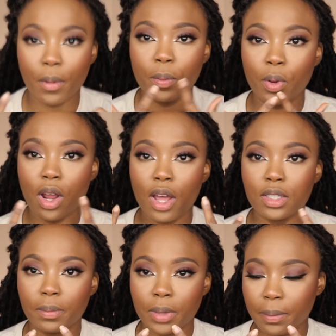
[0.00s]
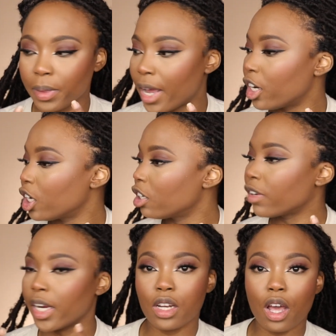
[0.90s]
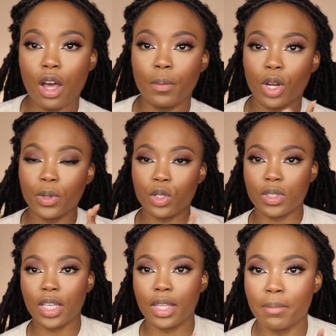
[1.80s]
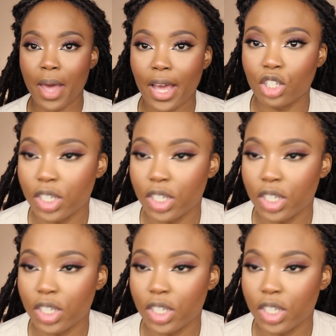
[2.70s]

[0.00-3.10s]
gonna put on some lip liner right now. I'm gonna be using the MAC